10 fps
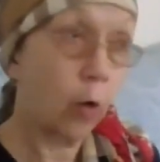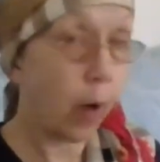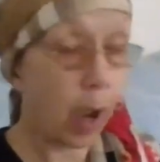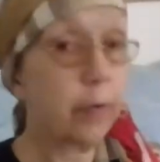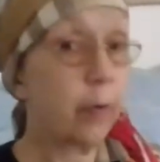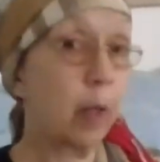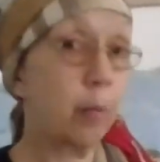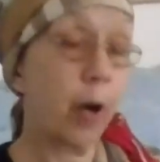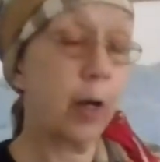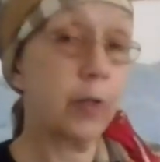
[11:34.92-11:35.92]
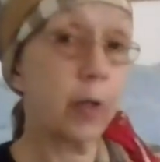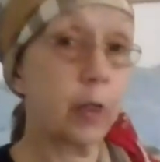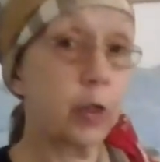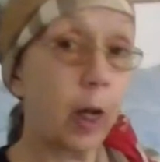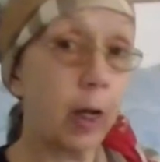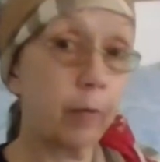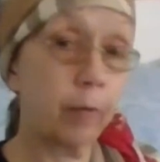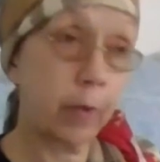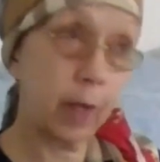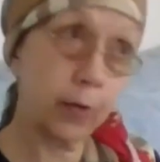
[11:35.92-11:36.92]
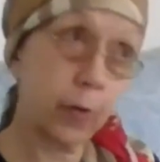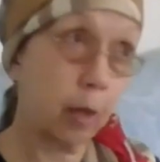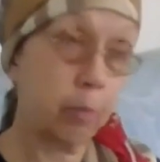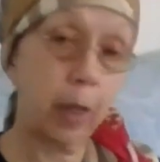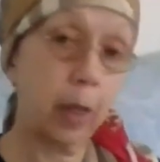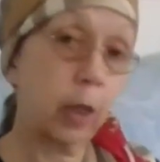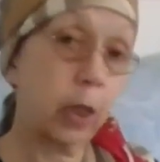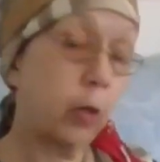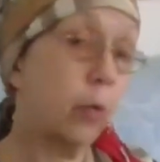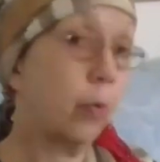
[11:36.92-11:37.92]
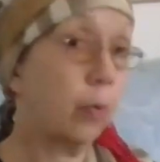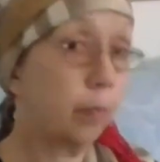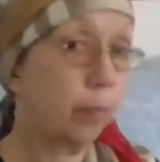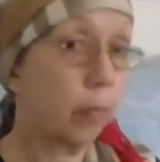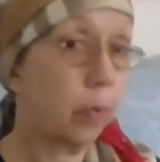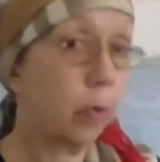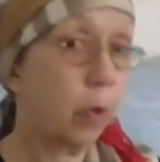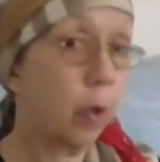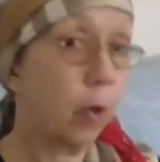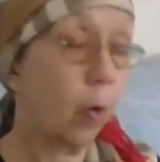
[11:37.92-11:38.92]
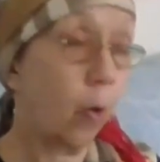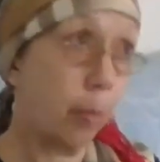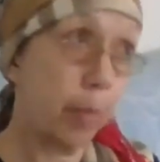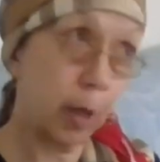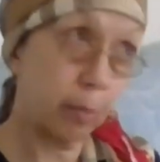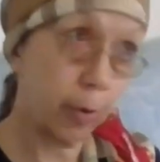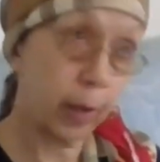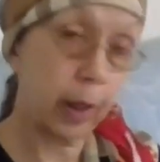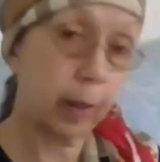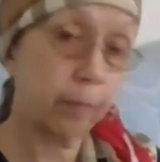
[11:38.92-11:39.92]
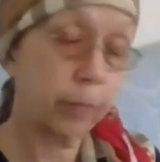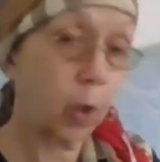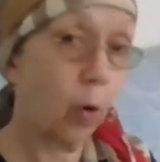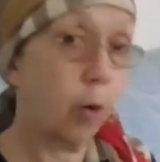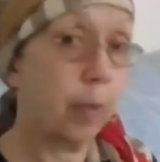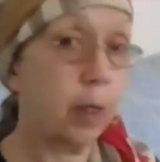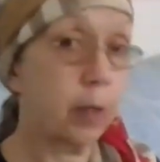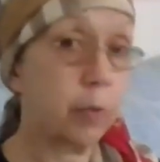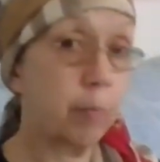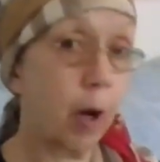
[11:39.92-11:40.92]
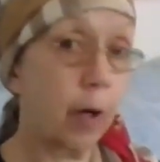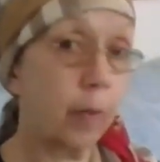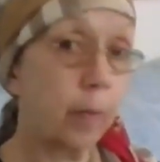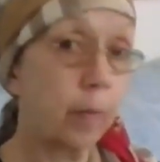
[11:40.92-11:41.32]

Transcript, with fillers: rather than praising the child for things like being cute, or being pretty, or being smart.